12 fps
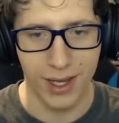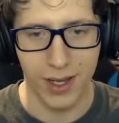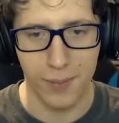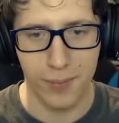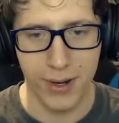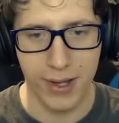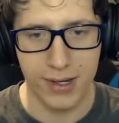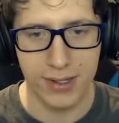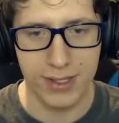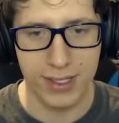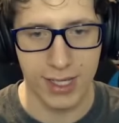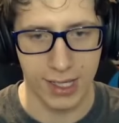I'm proud of
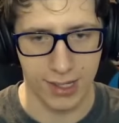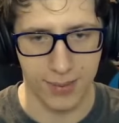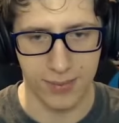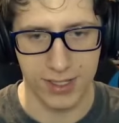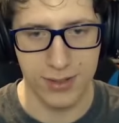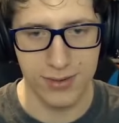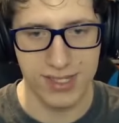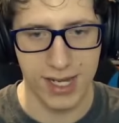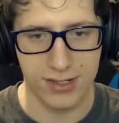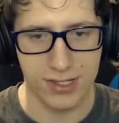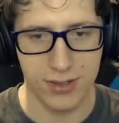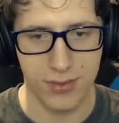the game. He was
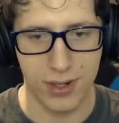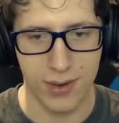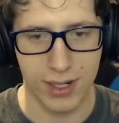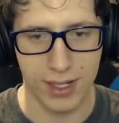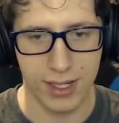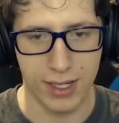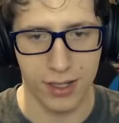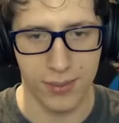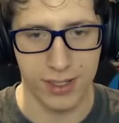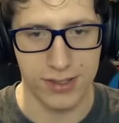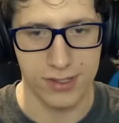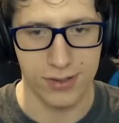actually wearing a
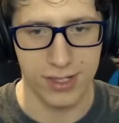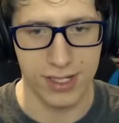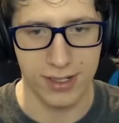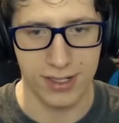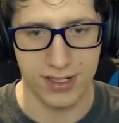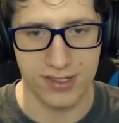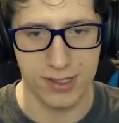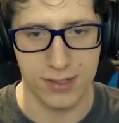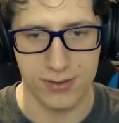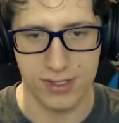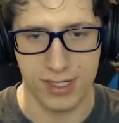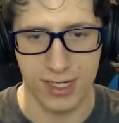helmet, so he had an
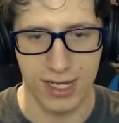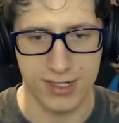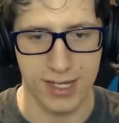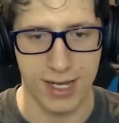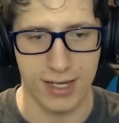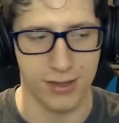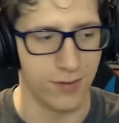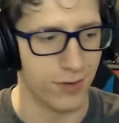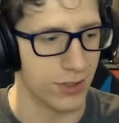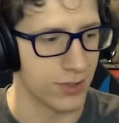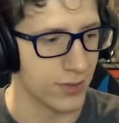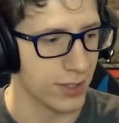excuse to not die on the
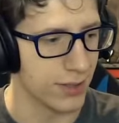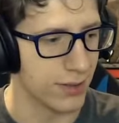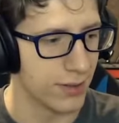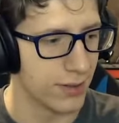first one.